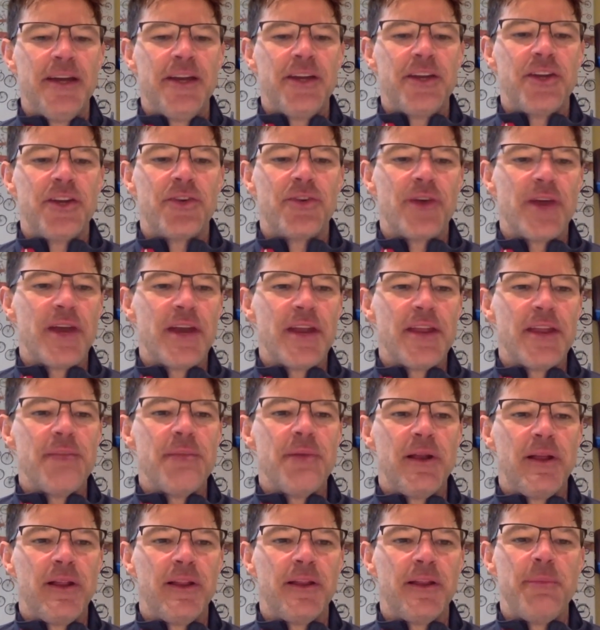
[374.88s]
you're right in the
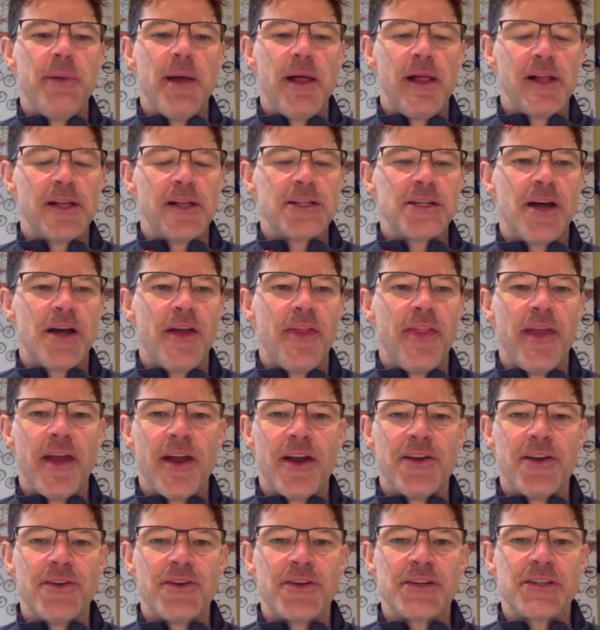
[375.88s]
middle of the peloton
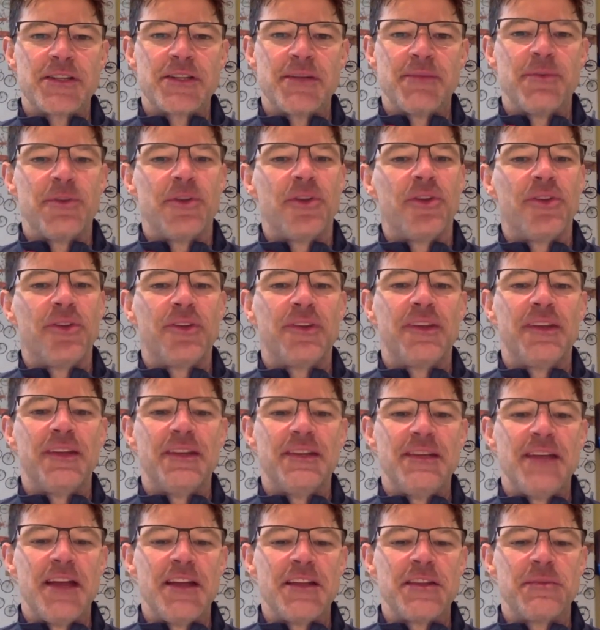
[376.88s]
there during some of those
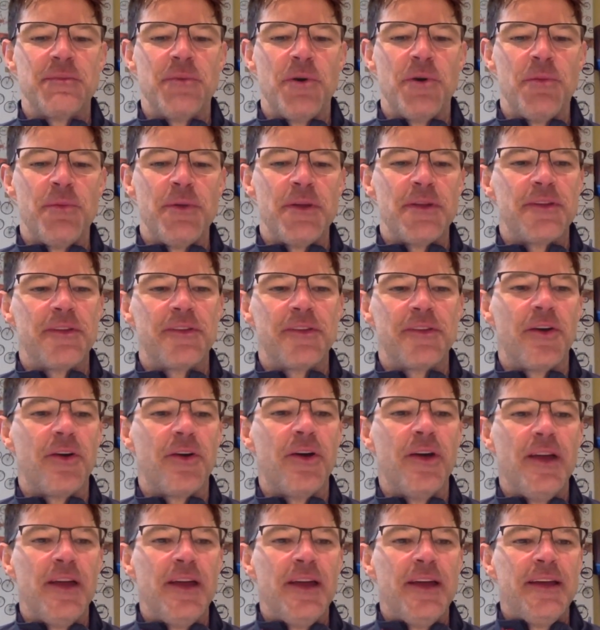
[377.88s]
intense moments. So
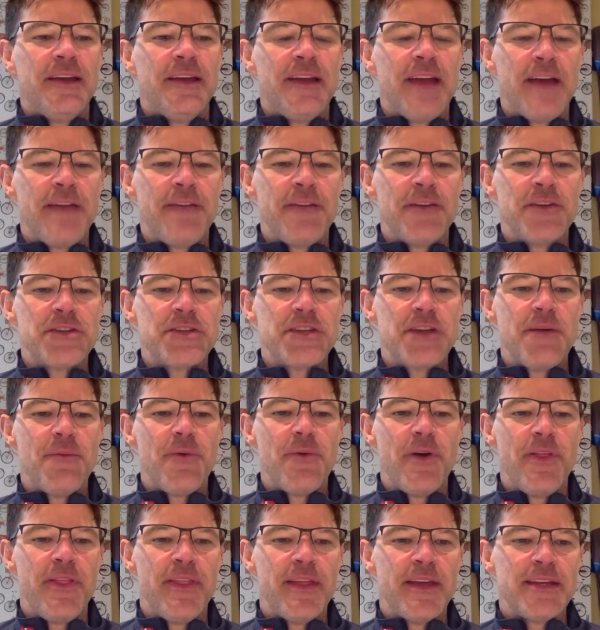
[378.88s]
yeah, if you're
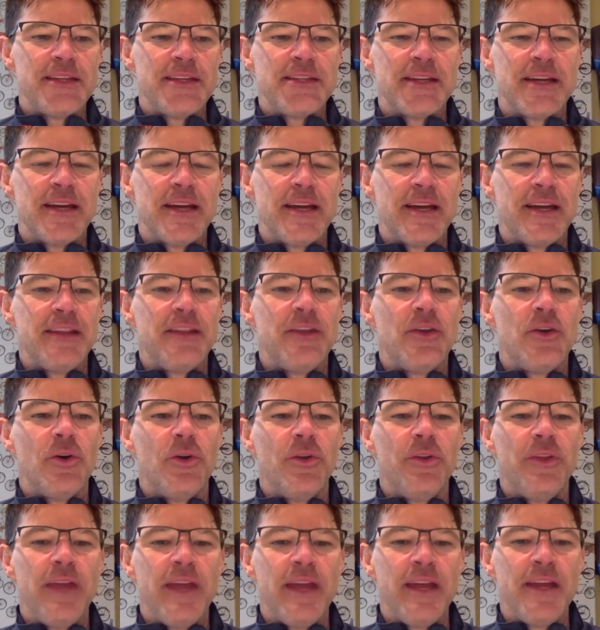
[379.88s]
someone that in the
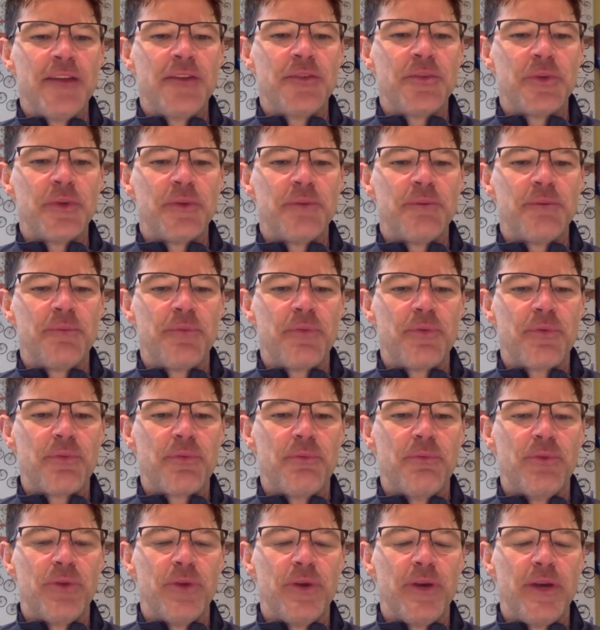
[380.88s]
old days would
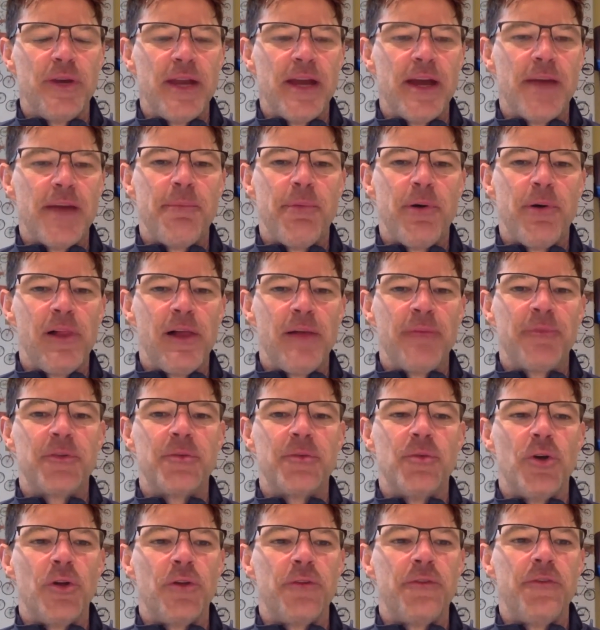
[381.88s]
pull up
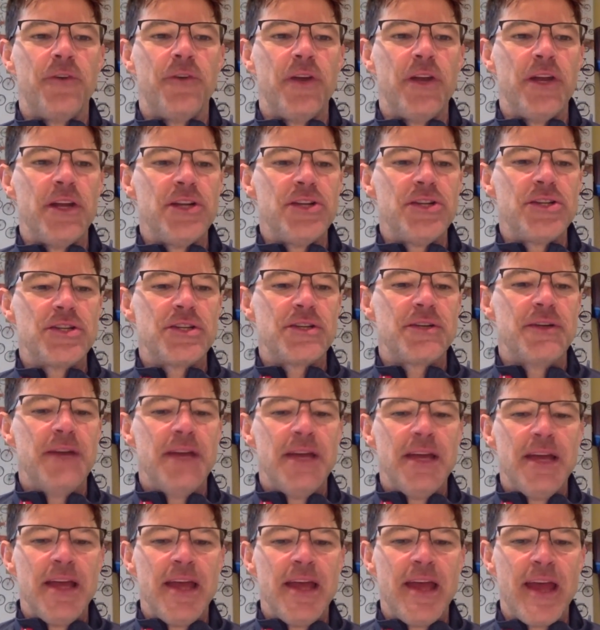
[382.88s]
some old footage
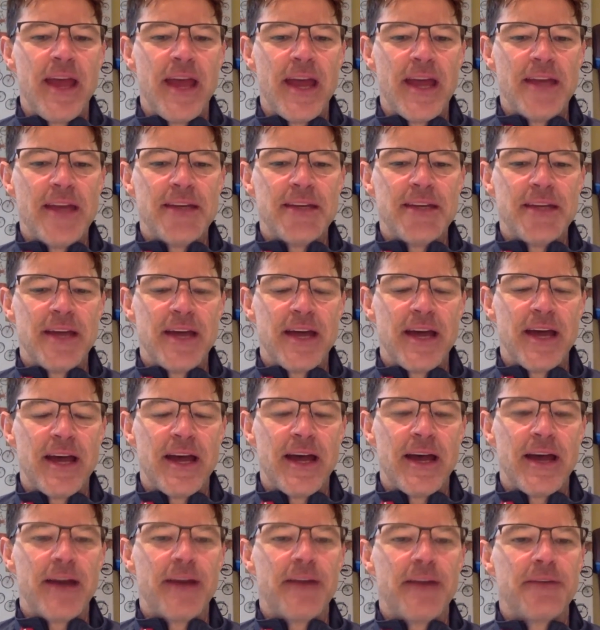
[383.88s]
and
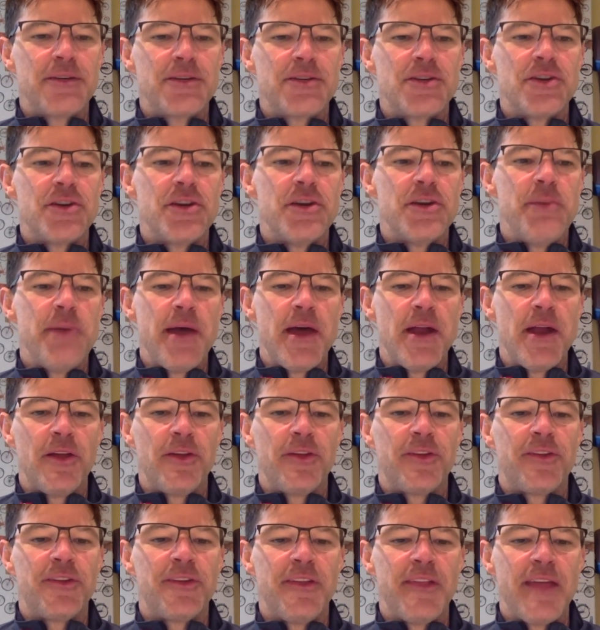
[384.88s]
turn your
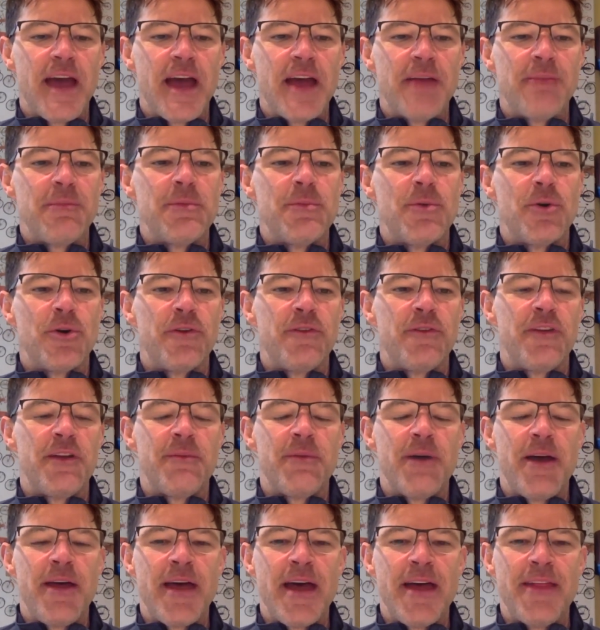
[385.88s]
pedals to that and be motivated
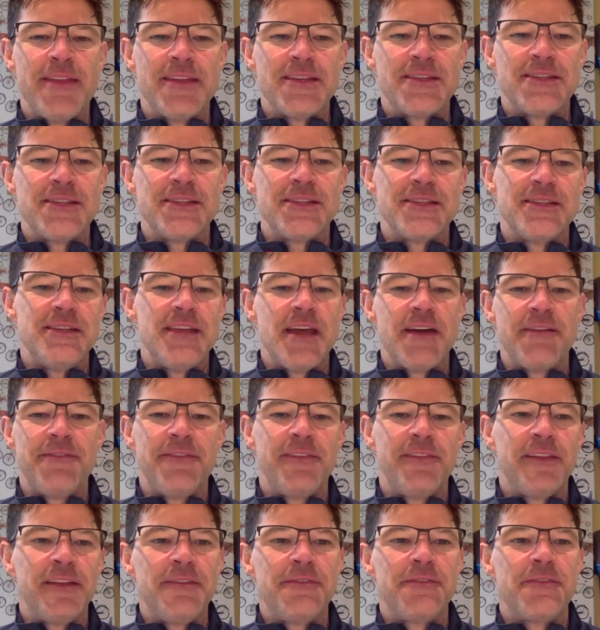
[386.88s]
by that, this is
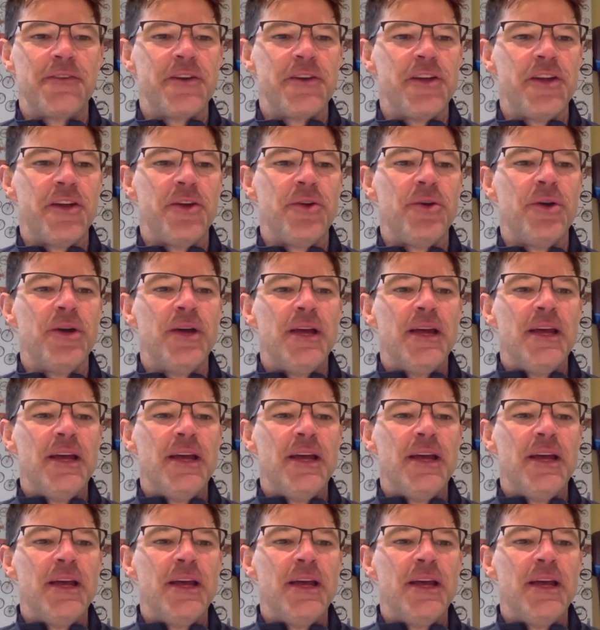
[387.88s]
definitely for you.